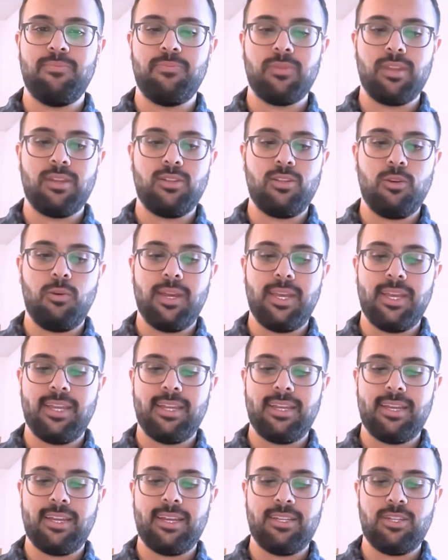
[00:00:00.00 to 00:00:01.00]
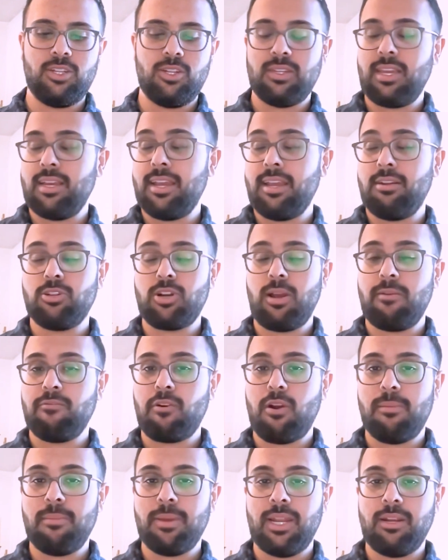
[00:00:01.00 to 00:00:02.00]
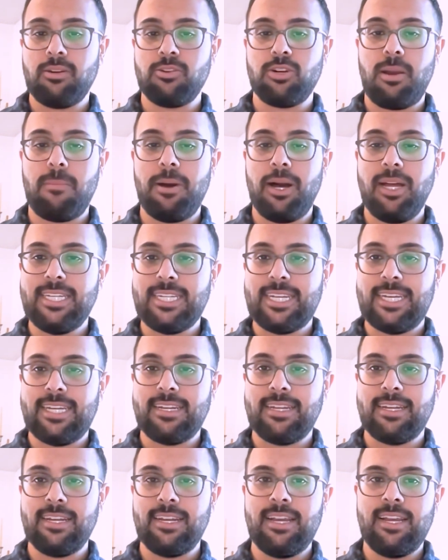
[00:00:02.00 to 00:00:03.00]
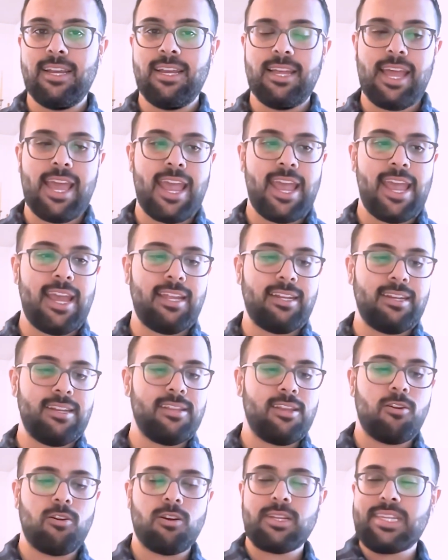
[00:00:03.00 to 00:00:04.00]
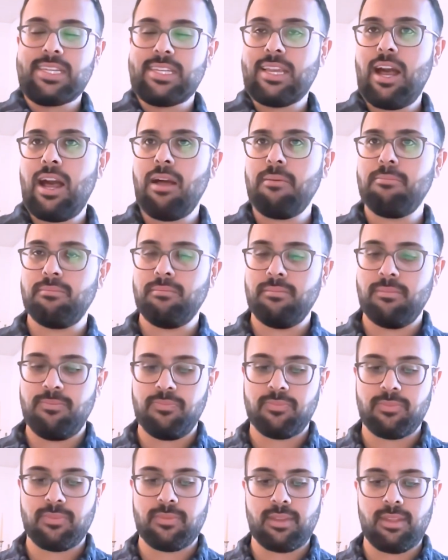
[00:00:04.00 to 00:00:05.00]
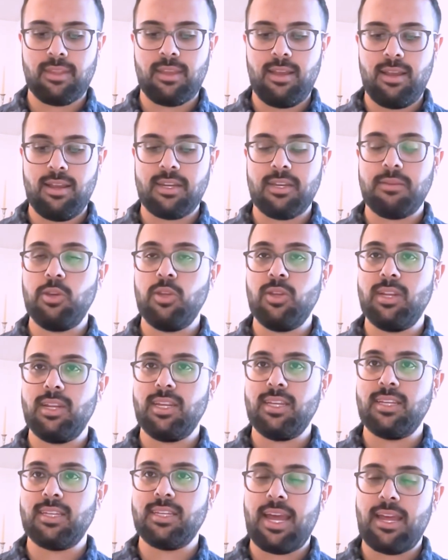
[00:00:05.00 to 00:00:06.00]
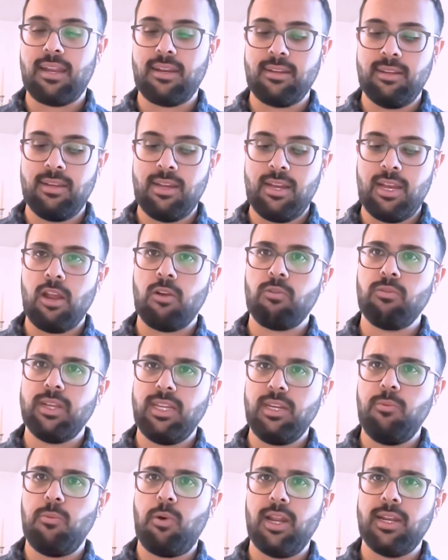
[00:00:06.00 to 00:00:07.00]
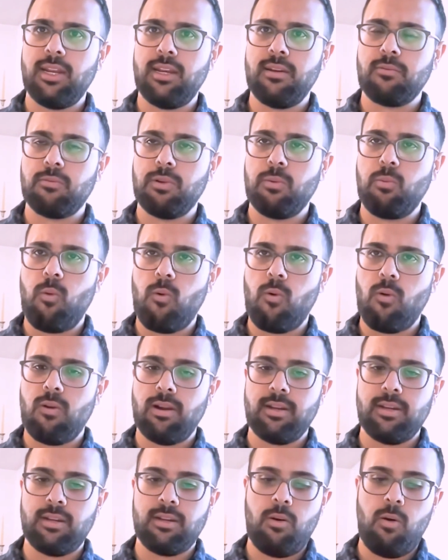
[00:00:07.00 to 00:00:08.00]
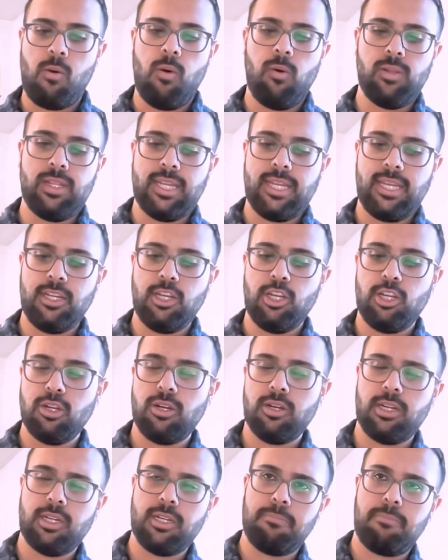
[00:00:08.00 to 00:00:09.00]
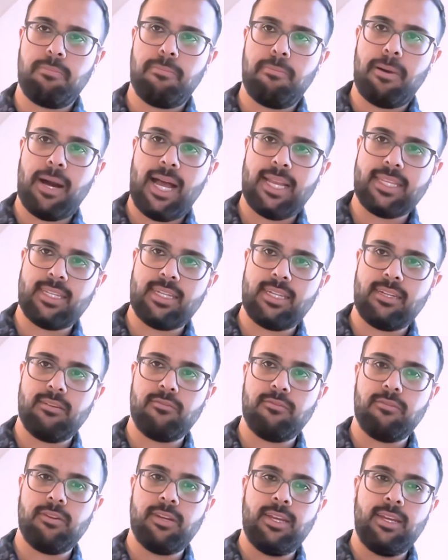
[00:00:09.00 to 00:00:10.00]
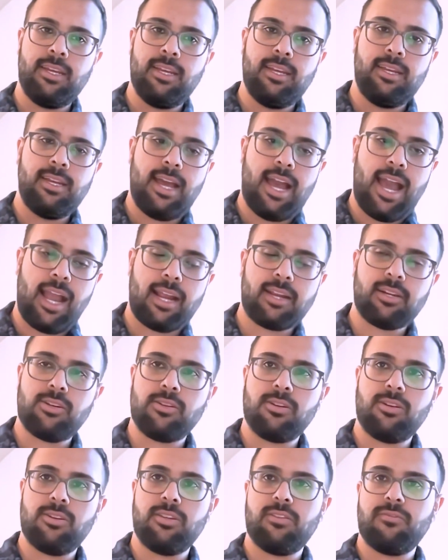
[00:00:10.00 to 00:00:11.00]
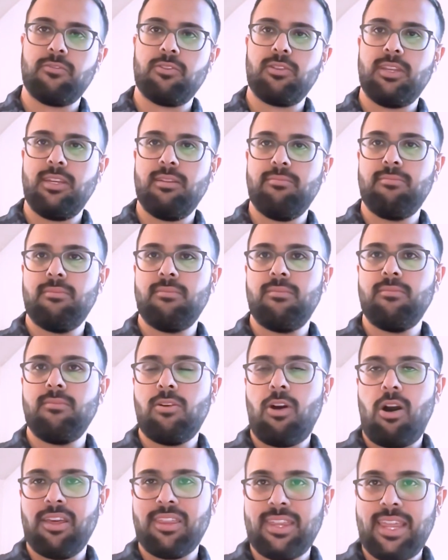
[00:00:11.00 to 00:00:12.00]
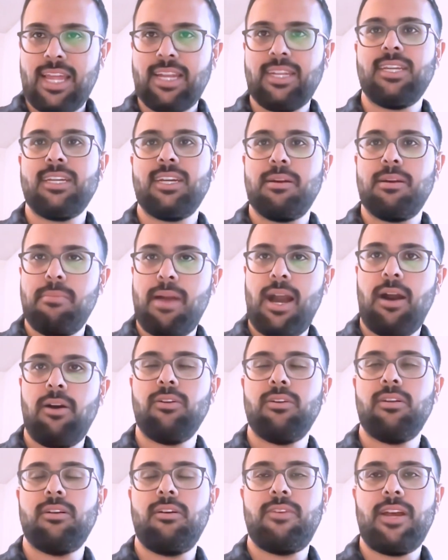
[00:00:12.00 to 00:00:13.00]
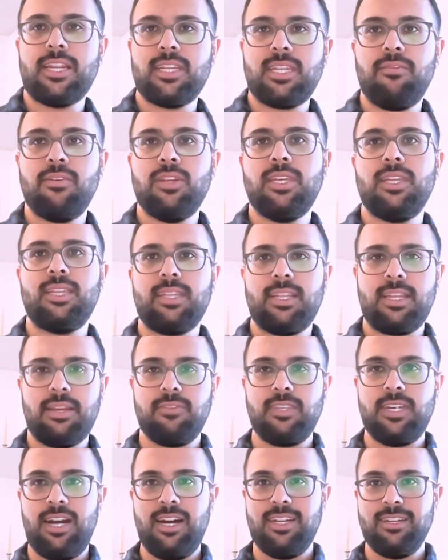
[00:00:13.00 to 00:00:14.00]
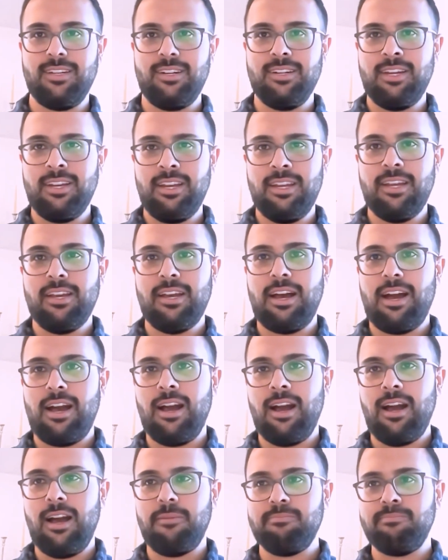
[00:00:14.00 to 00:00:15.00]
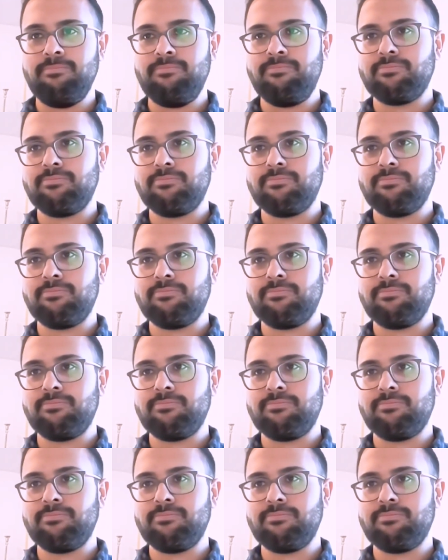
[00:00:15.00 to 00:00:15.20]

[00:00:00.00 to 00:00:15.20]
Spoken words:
doing just like airdrop farming and airdrop hunting. And there are some communities that really want to reward only good, positive actors for the authentic amount of activity that they've done. And